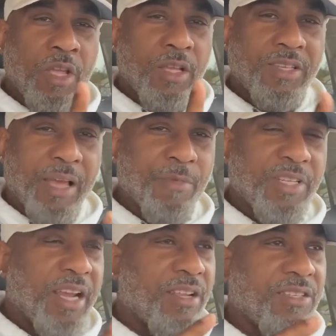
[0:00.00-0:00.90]

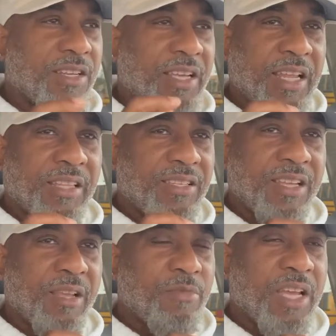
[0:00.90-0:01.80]
simultaneously and at the
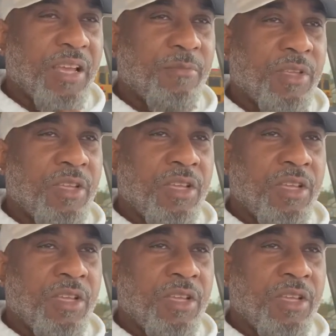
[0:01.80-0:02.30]
same time.